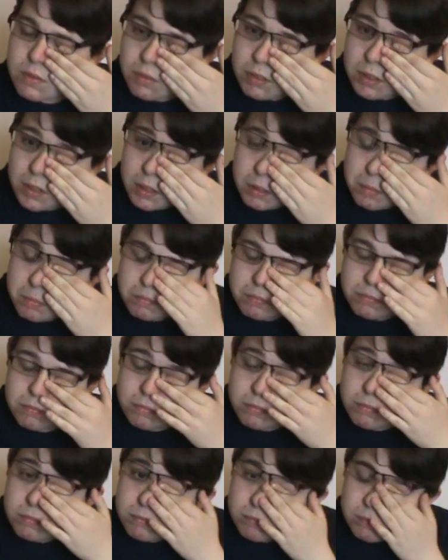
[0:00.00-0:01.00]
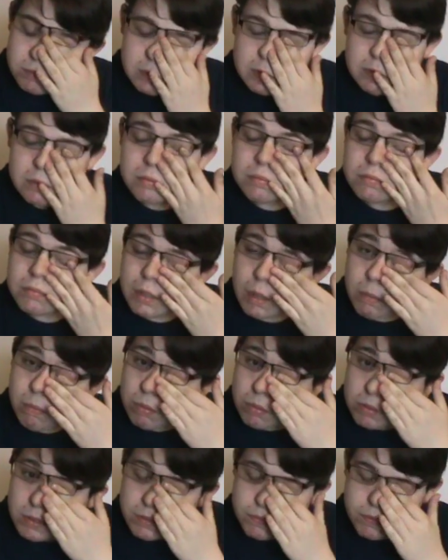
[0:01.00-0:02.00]
for him. I've
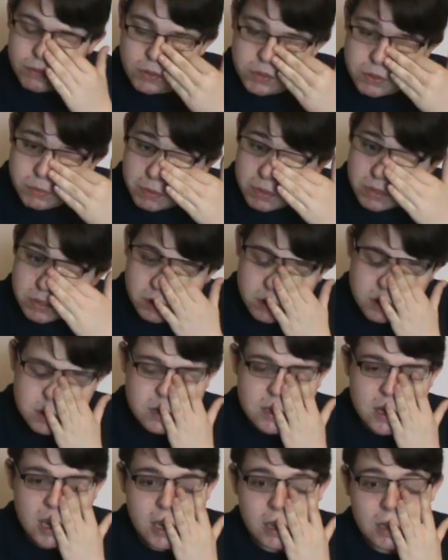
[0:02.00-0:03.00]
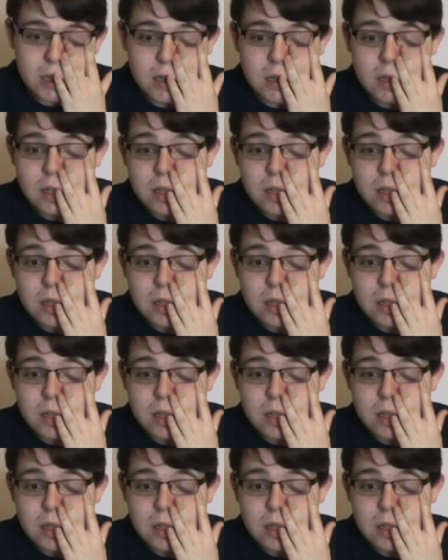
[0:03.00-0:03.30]
already forgotten what I was going to say.